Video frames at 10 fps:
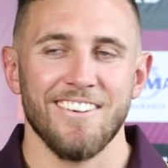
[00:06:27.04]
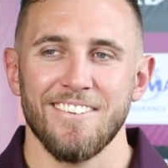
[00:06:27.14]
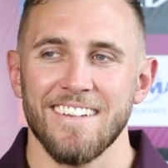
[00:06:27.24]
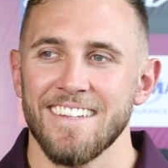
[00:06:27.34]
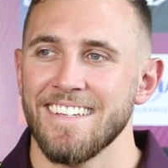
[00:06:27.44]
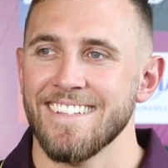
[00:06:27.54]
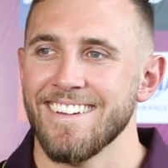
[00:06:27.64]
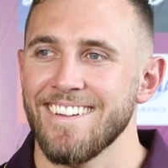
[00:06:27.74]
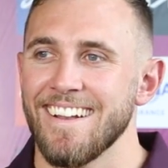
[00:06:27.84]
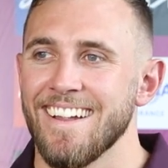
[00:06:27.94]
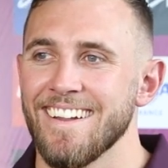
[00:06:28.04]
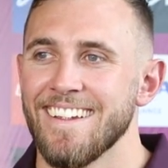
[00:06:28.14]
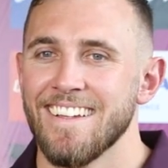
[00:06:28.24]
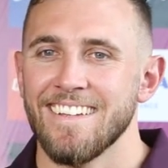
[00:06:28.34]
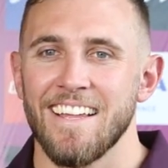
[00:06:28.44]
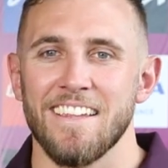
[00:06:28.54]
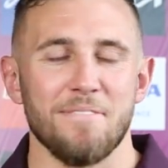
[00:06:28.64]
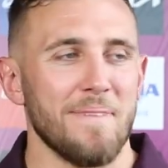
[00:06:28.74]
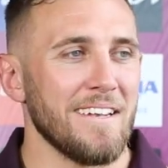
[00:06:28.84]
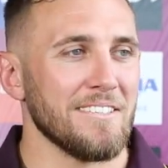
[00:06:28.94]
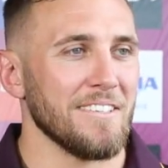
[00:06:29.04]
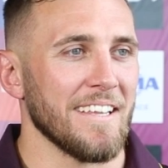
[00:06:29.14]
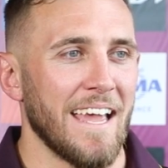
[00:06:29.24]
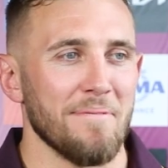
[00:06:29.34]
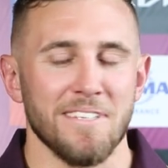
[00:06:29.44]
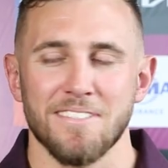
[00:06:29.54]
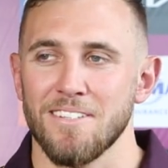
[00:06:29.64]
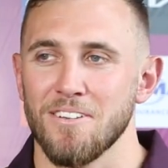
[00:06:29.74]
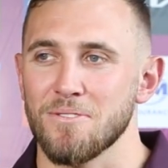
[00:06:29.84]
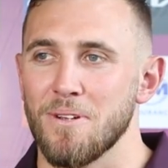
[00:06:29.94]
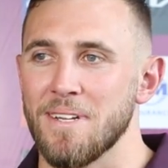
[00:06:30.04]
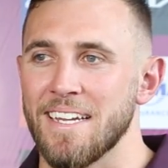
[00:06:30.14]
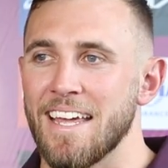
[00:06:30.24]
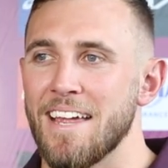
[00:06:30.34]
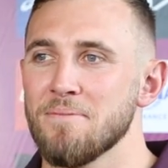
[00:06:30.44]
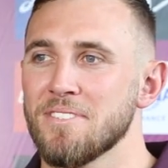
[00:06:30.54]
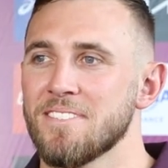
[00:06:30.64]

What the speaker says: Not really. I don't think it matters who the captain is as long as we're winning games.